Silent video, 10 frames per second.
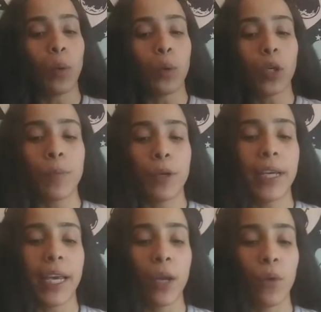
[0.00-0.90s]

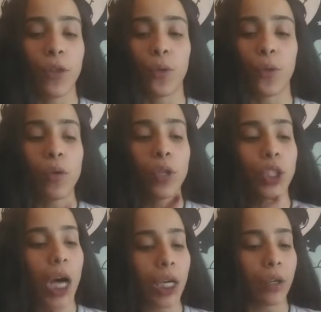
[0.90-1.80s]
communicating with your throat
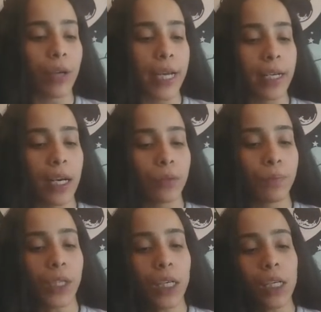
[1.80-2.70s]
chakra right now,
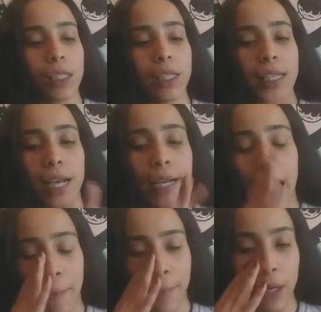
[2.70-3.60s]
because that's kind of
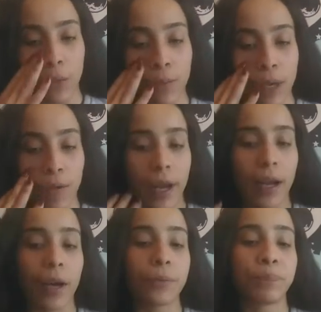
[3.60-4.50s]
happening with me right
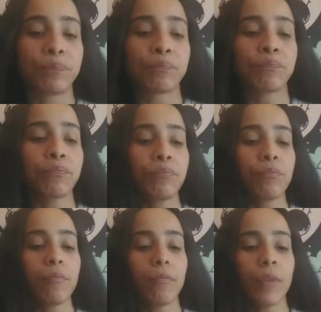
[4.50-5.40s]
now.
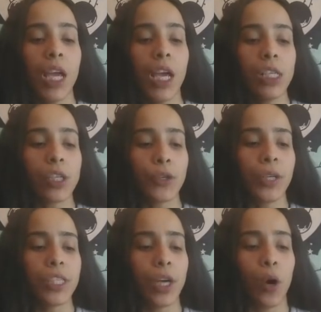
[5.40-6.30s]
So you
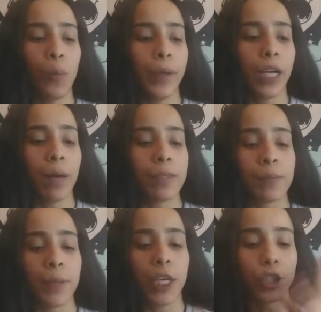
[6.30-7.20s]
need to open up,
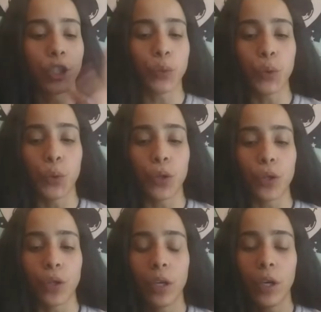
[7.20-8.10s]
speak your
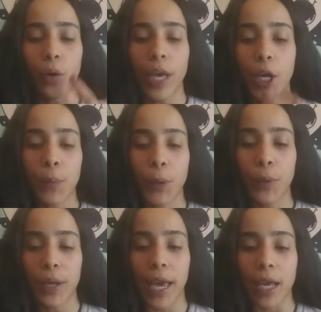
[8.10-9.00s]
truth, okay?
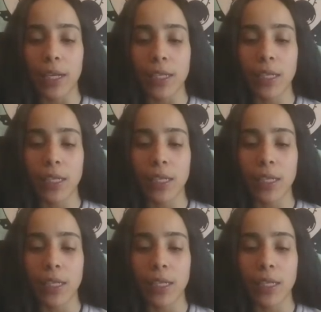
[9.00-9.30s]
Communicate.